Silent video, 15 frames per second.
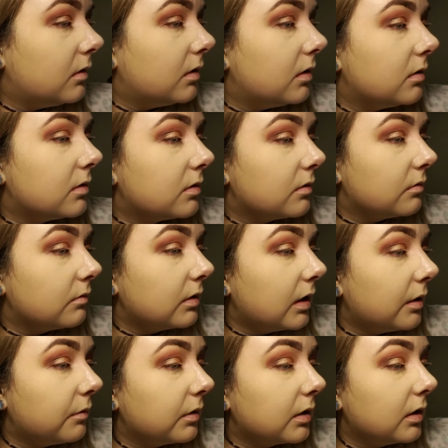So now
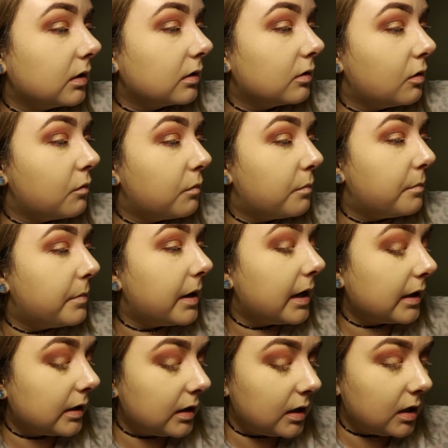we're gonna go
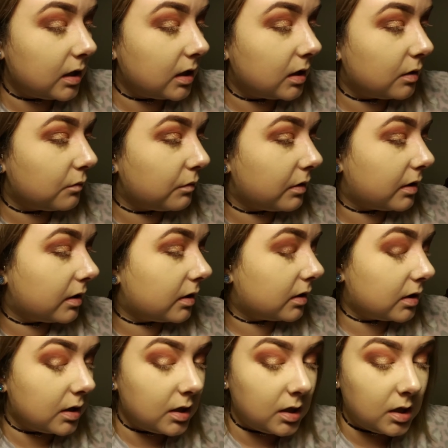back in with
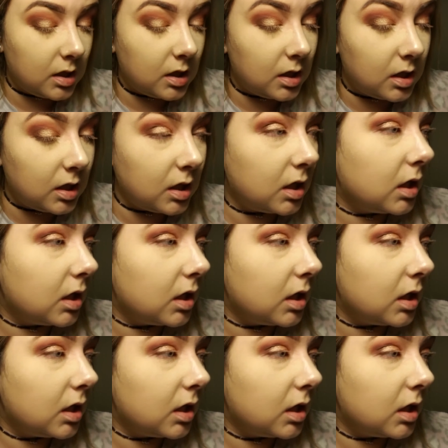the